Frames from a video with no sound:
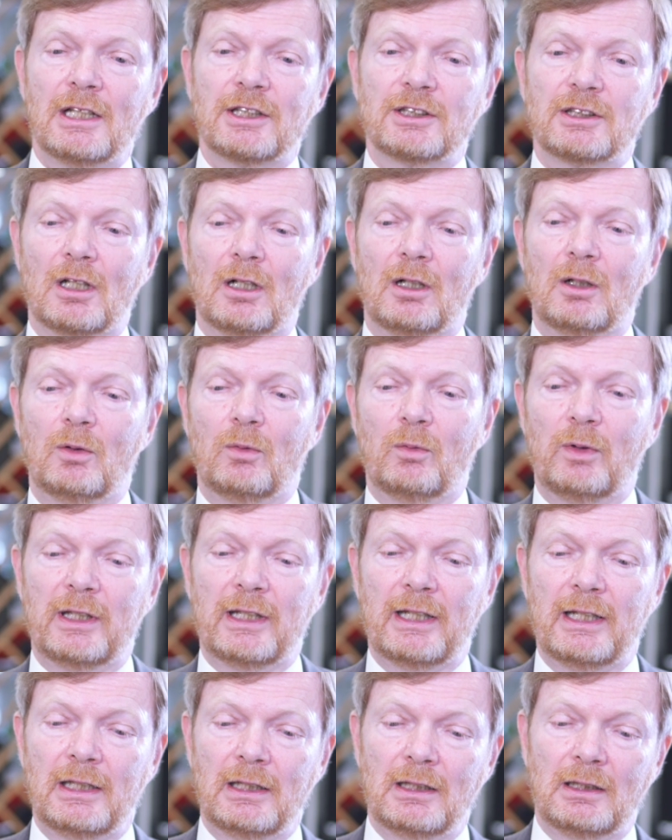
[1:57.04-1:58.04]
So
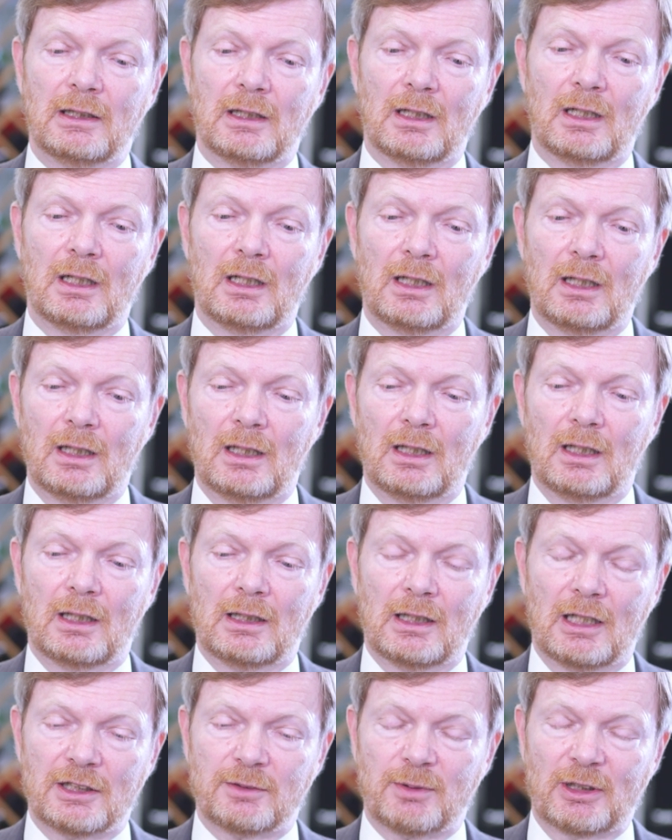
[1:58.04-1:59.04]
within
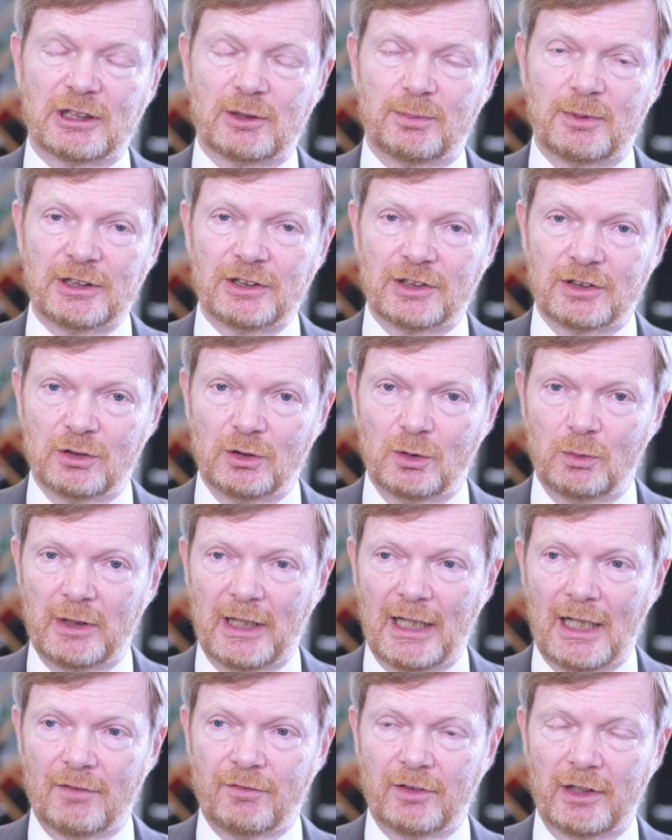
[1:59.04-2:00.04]
Alliance Manchester Business School, we
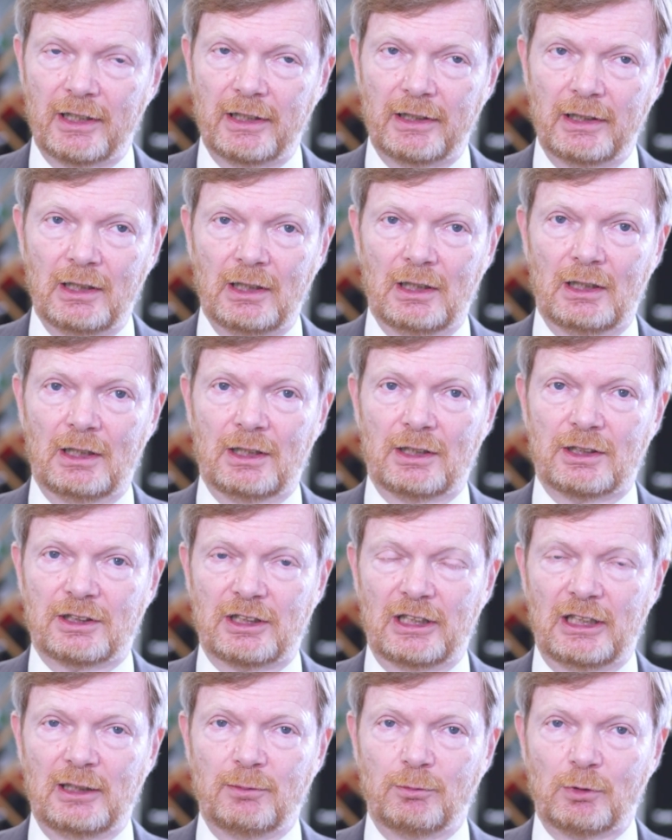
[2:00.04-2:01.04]
have a
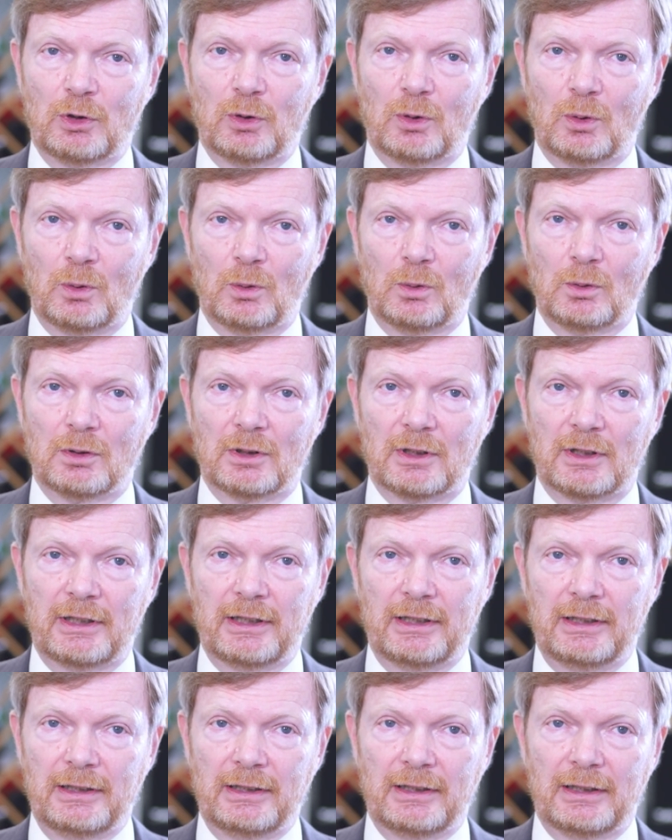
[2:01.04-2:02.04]
team called
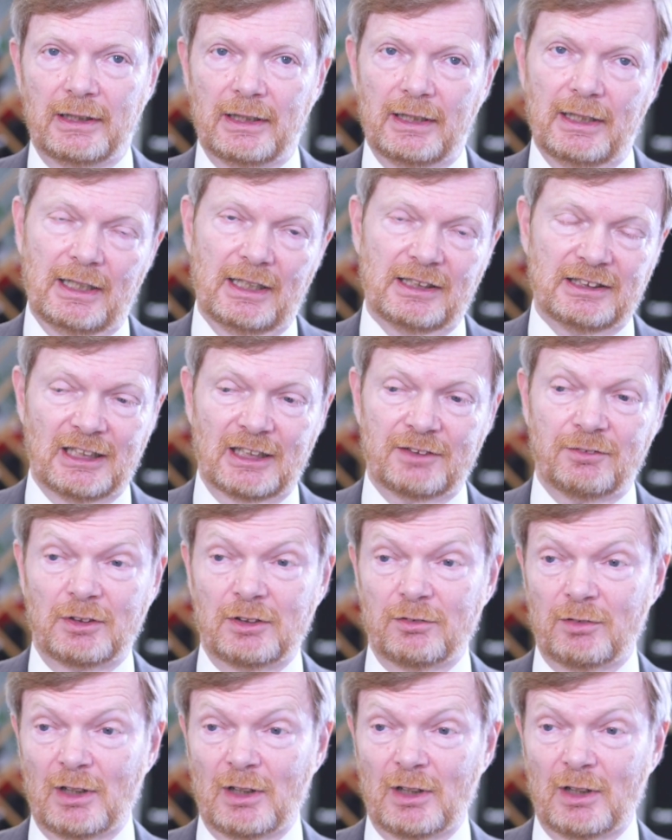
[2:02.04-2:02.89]
the Executive